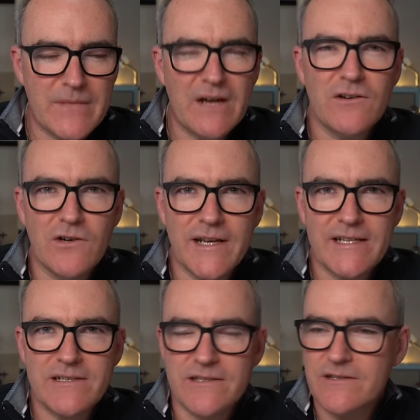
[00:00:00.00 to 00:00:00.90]
I've got an
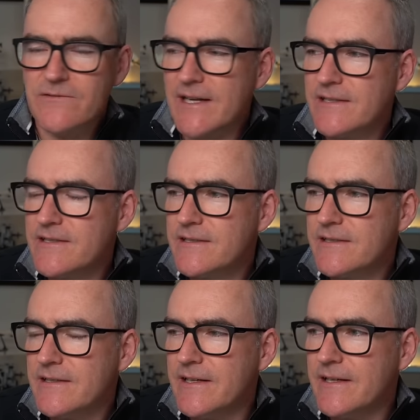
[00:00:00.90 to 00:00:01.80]
itch to scratch.
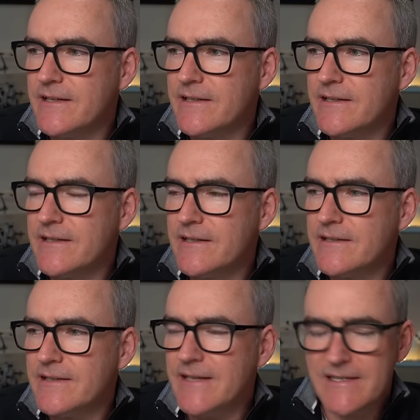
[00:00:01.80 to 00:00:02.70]

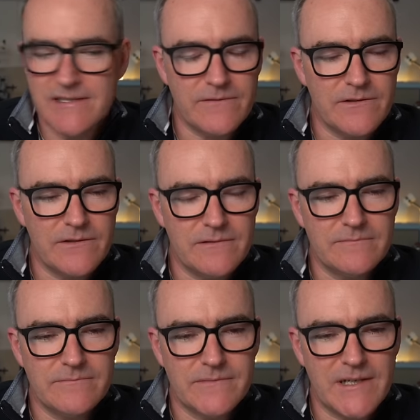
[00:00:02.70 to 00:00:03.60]
Yes, I've got
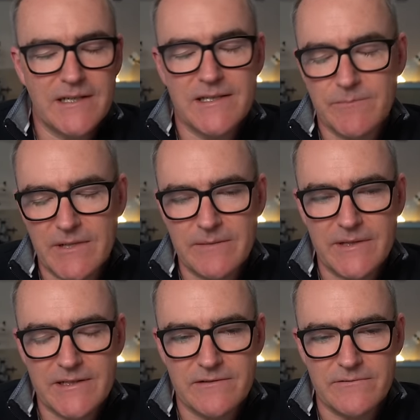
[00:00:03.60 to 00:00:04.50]
a
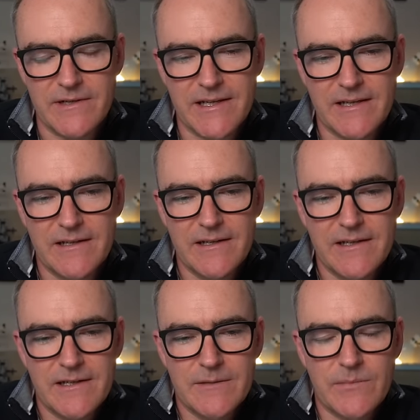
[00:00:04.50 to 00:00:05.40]
Speedmaster already,
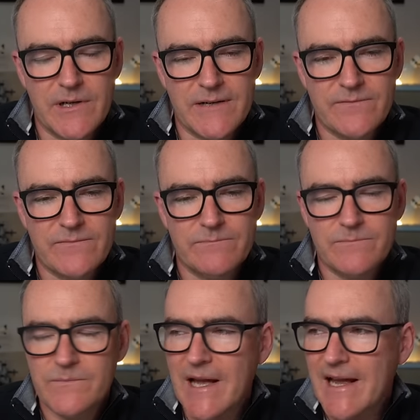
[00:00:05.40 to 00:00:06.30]
but I've
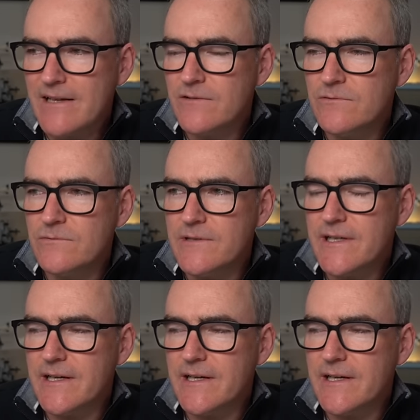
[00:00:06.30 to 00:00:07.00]
handled